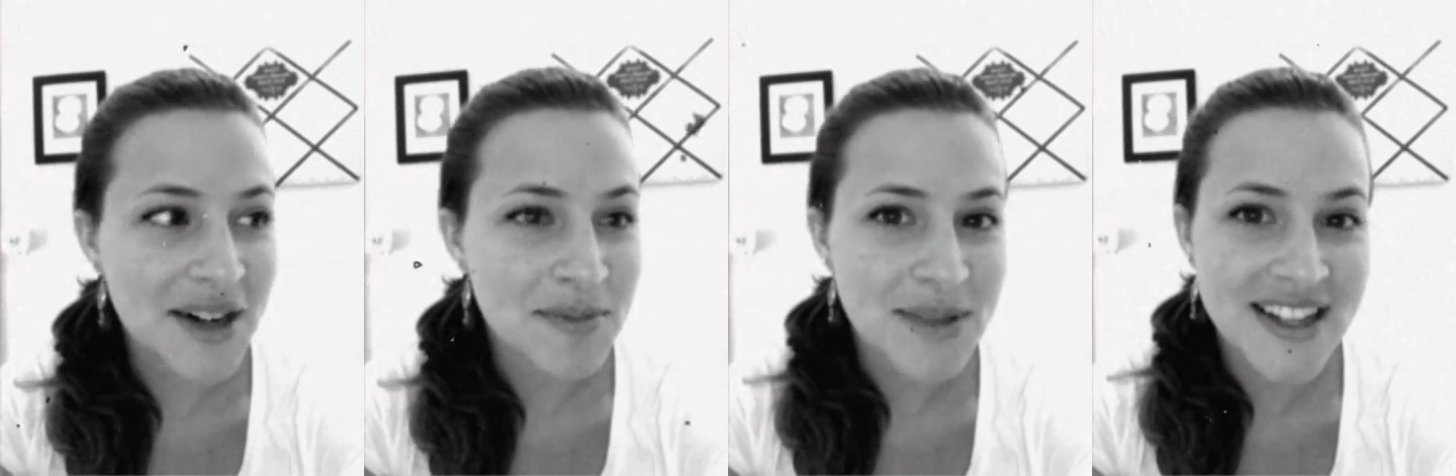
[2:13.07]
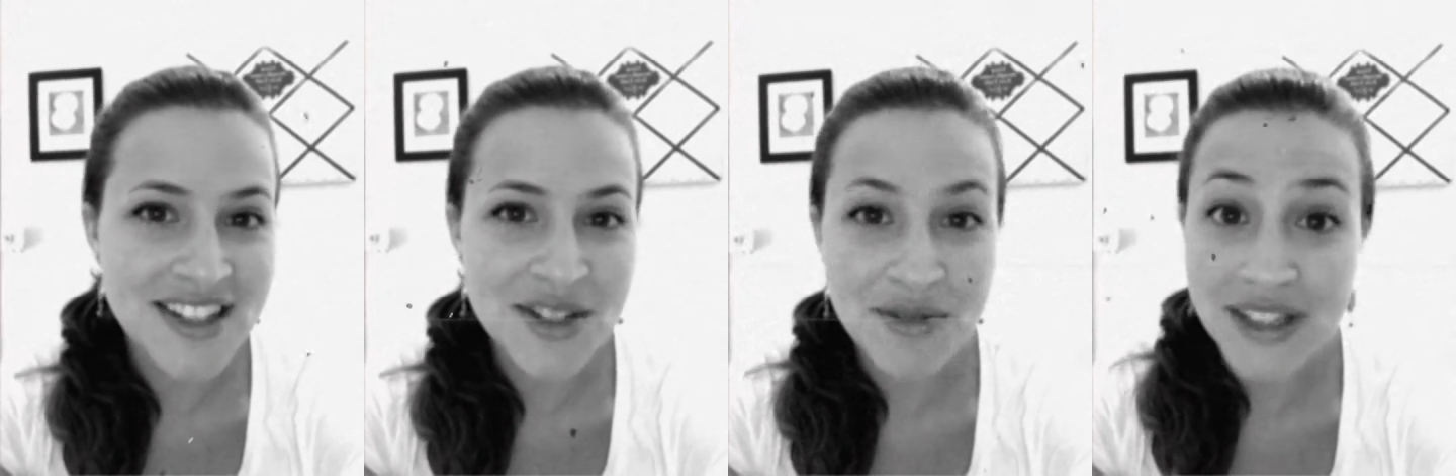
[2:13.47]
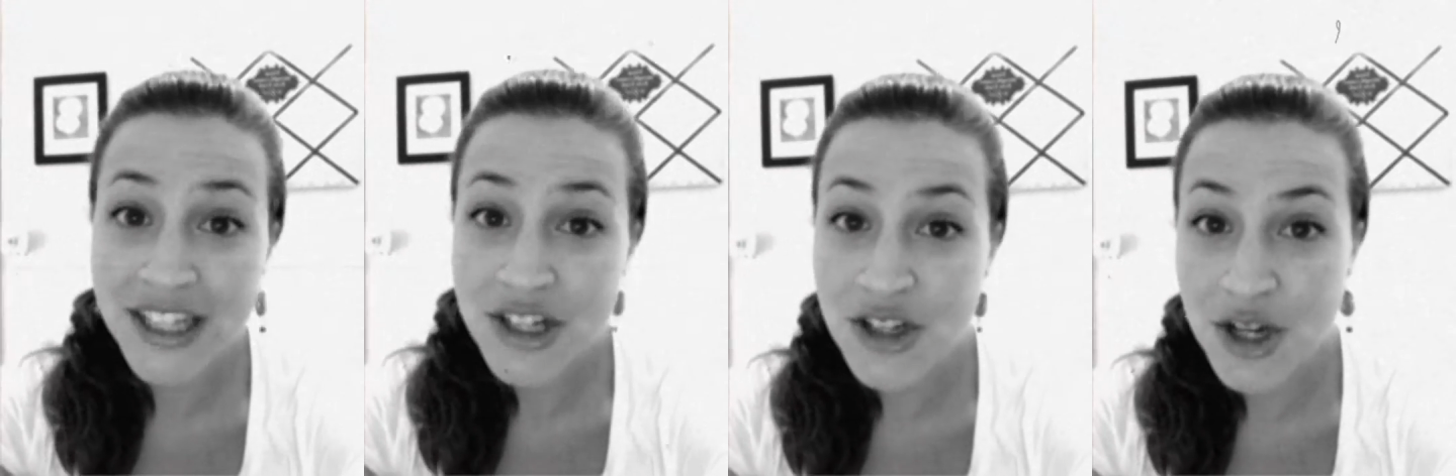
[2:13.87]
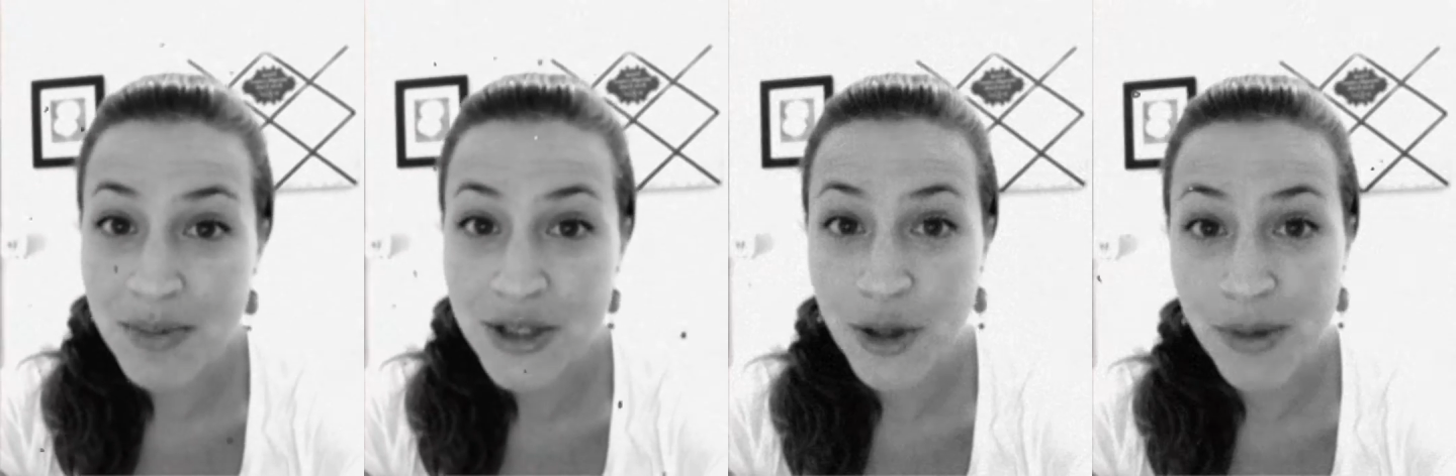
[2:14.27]
Because the relationship
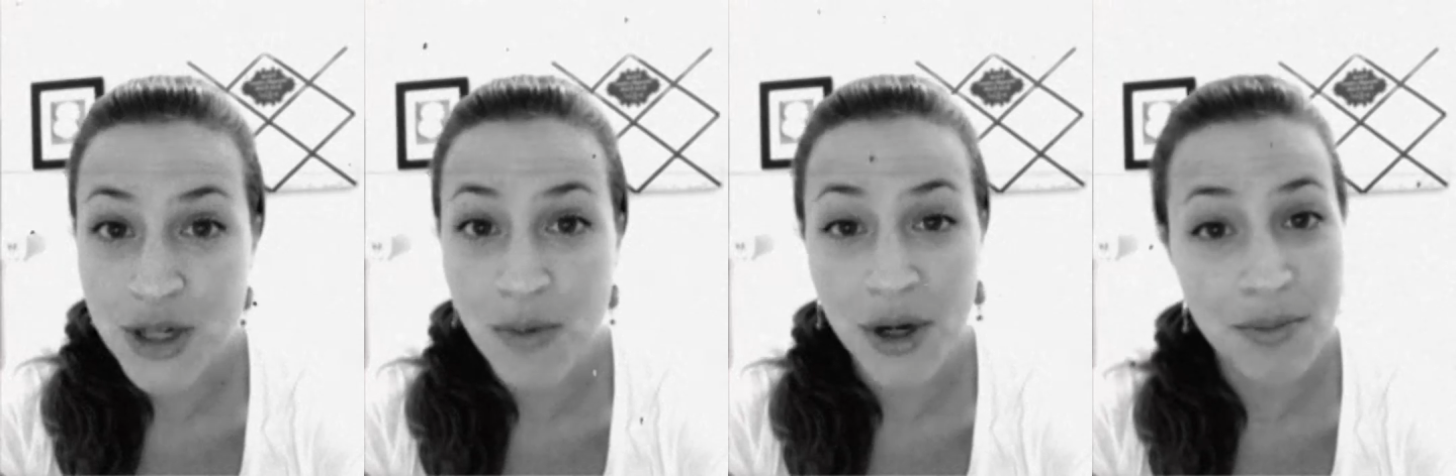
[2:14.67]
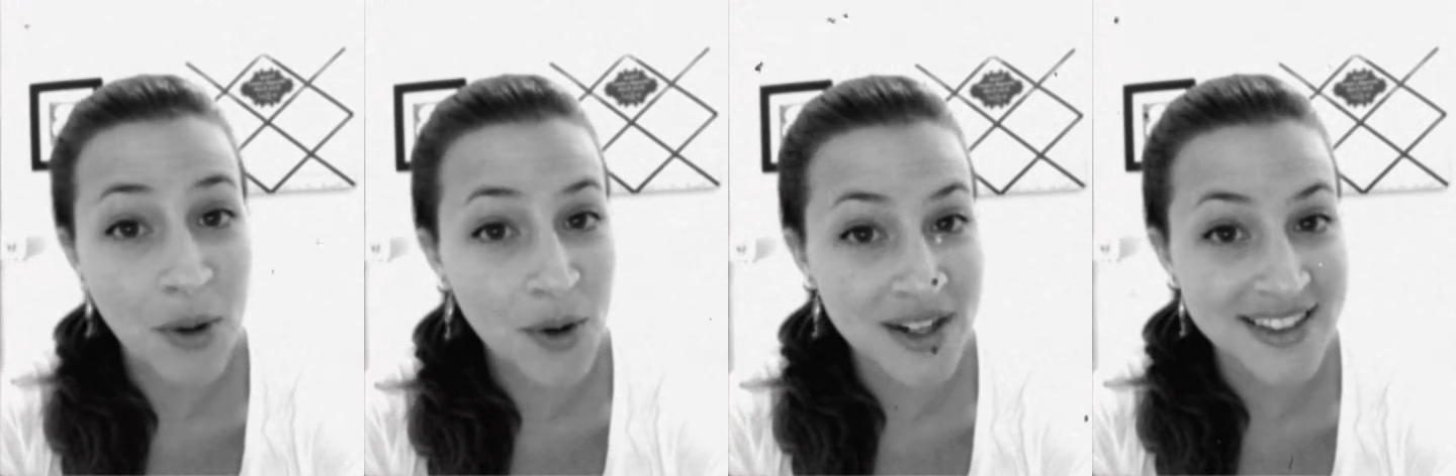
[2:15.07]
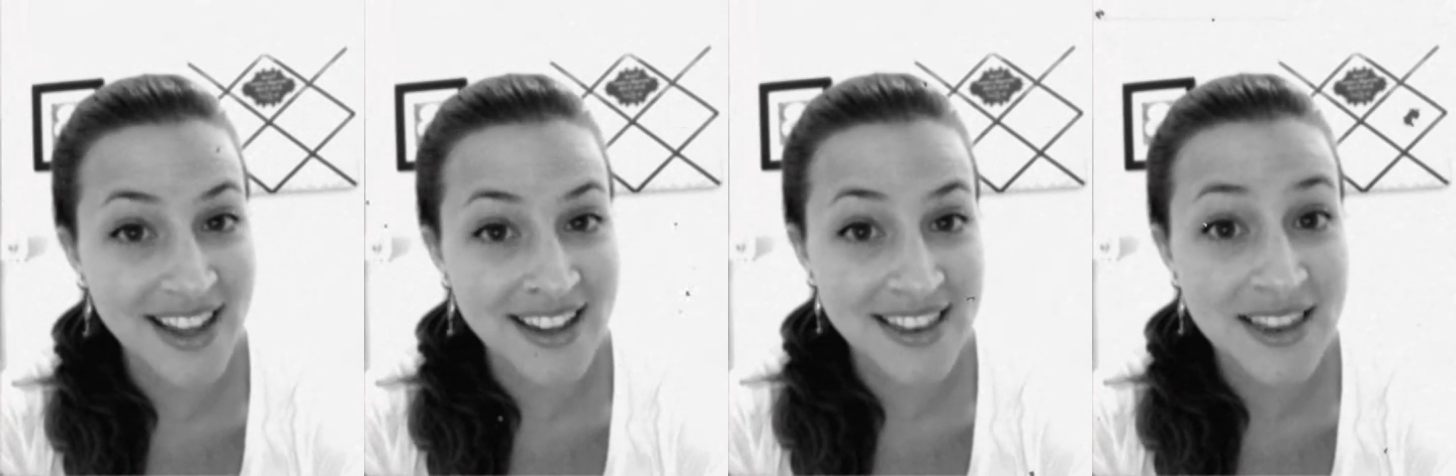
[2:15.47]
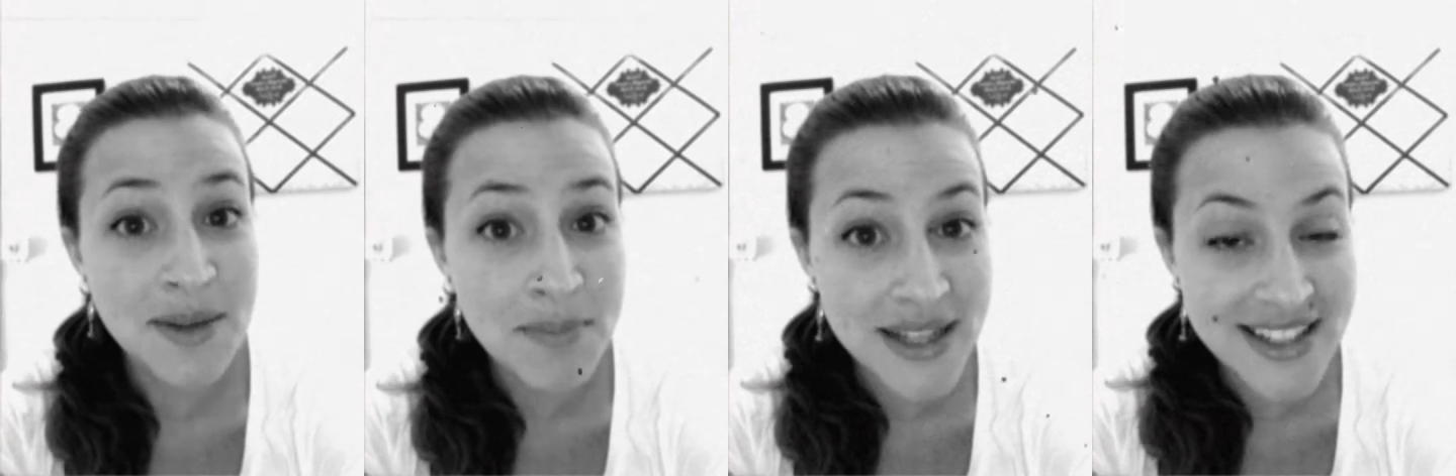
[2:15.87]
is so much more important than the
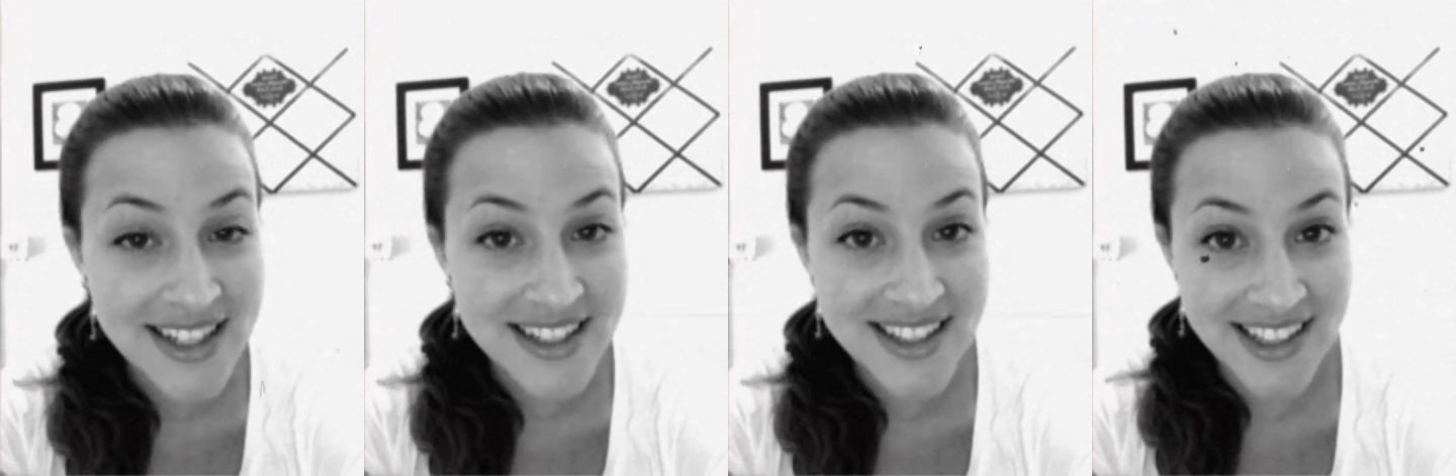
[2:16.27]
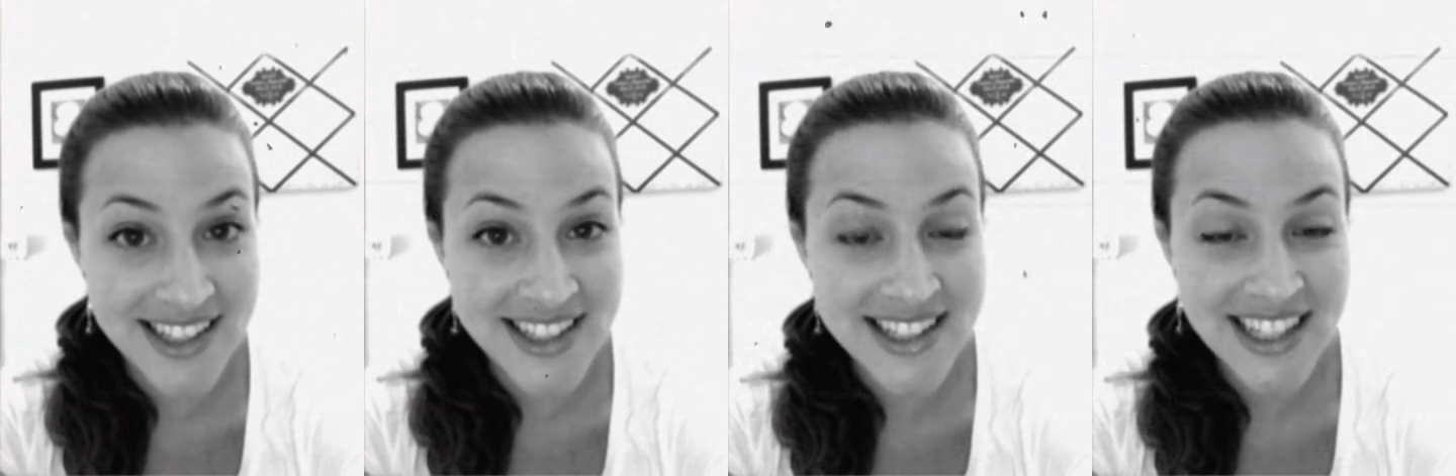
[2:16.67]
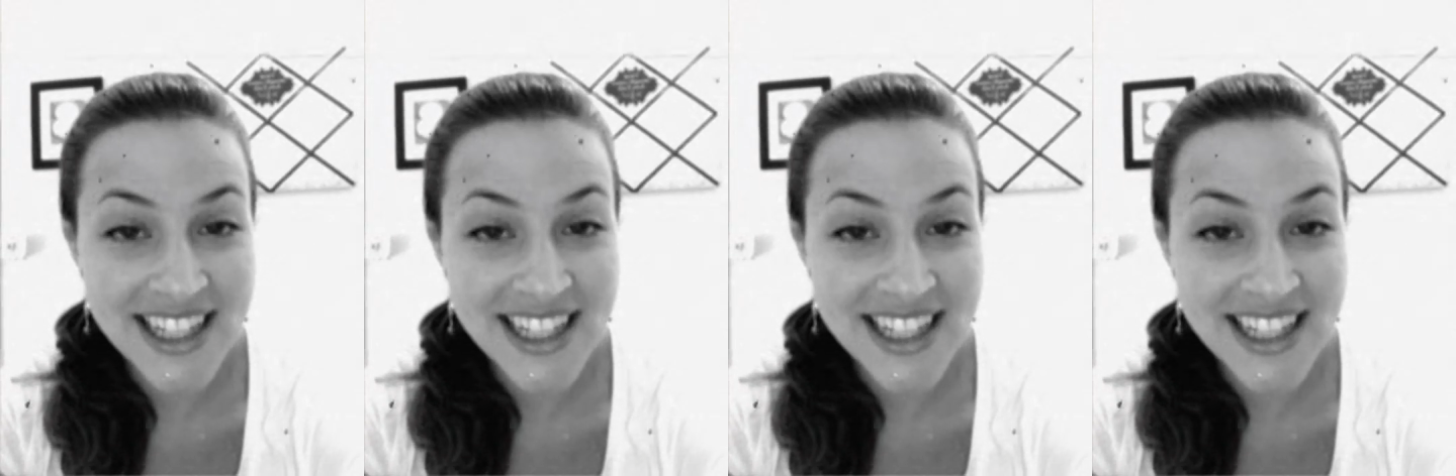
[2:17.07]
business is.